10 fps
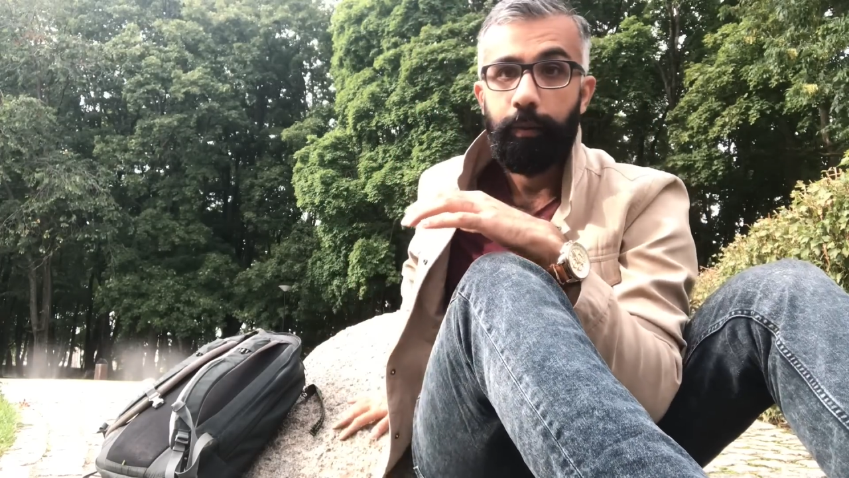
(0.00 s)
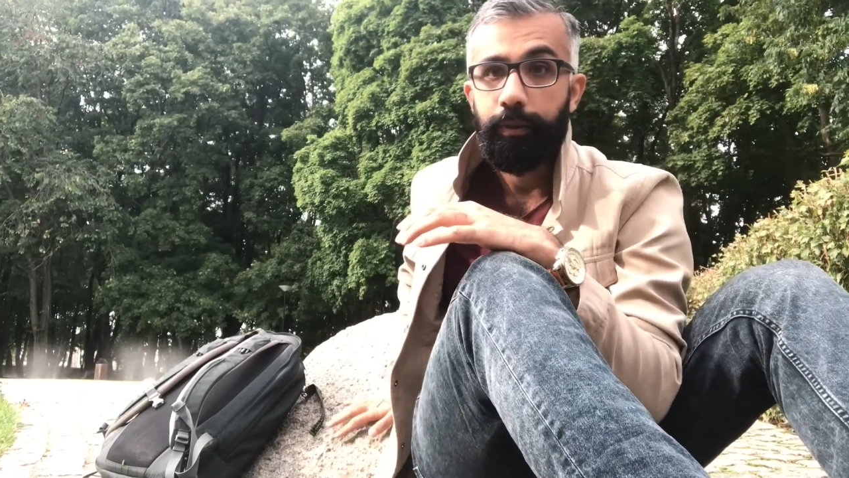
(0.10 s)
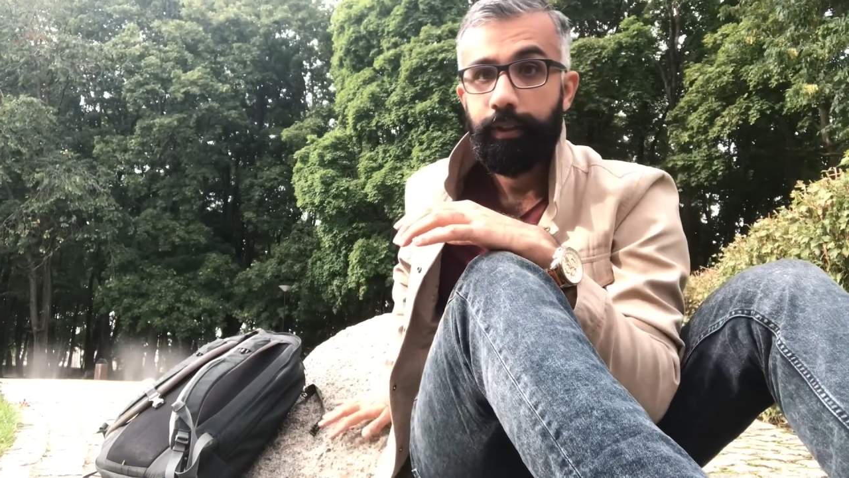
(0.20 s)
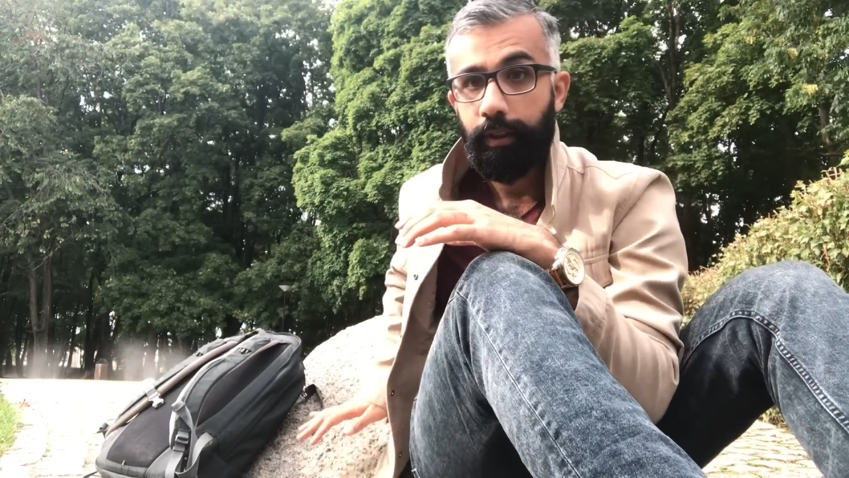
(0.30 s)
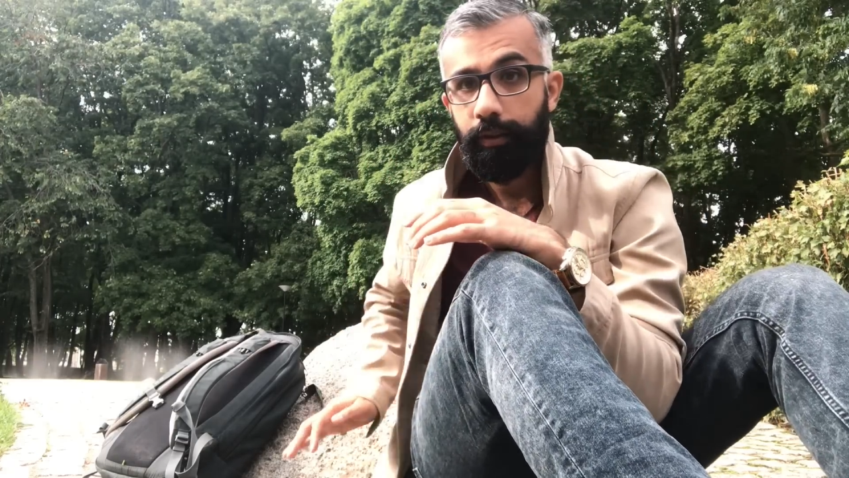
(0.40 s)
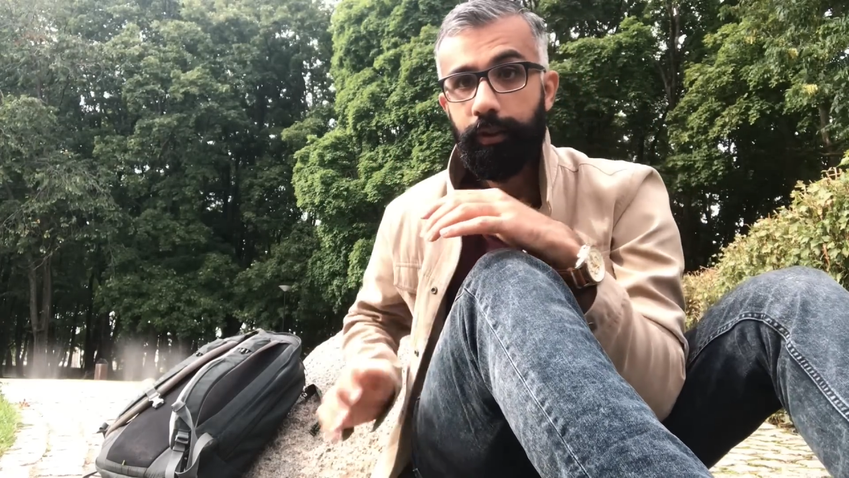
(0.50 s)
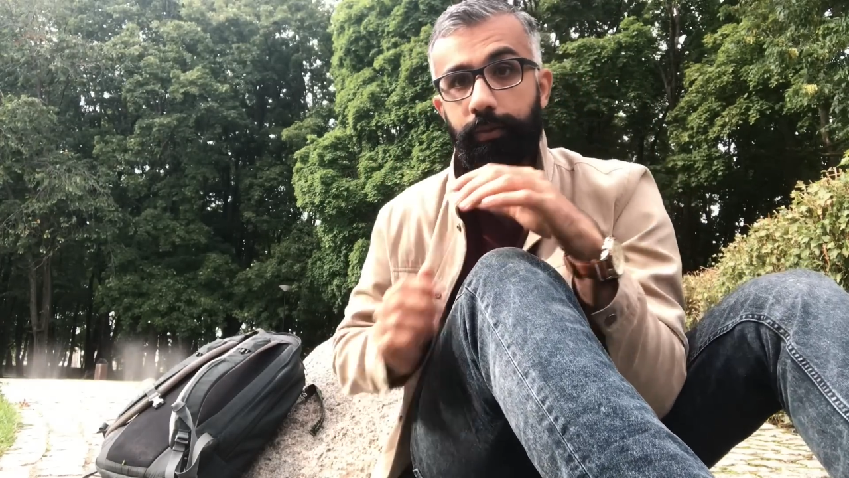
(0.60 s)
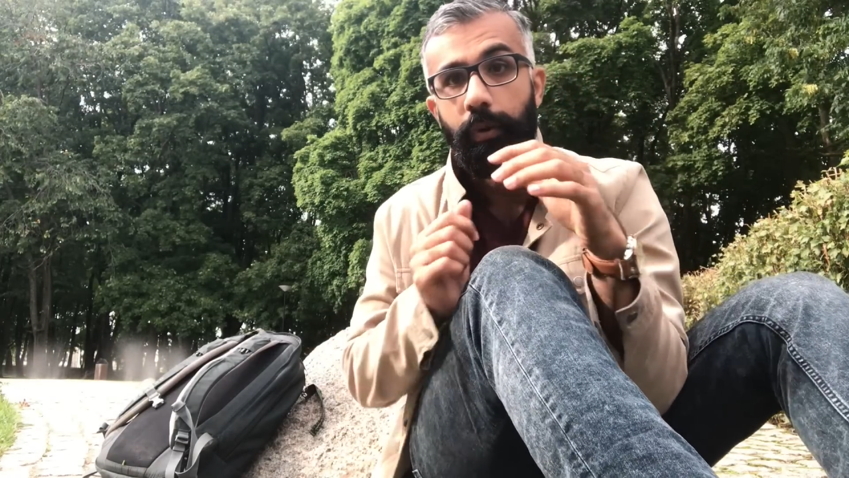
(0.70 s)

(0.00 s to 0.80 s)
I would sit on this